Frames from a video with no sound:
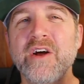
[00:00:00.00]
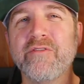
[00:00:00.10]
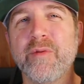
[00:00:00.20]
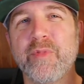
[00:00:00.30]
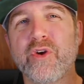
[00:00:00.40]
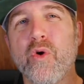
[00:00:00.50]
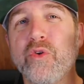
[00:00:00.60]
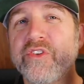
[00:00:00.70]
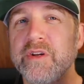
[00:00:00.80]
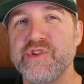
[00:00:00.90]
from the
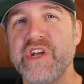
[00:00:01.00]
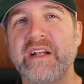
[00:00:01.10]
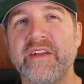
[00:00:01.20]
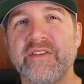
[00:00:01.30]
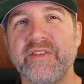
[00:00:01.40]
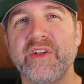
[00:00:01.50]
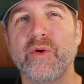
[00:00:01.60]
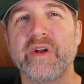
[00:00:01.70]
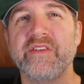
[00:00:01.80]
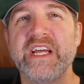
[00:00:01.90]
goals and objectives of the
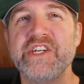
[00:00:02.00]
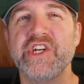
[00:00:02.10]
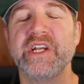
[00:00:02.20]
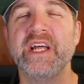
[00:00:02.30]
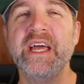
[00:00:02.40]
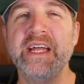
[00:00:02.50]
organization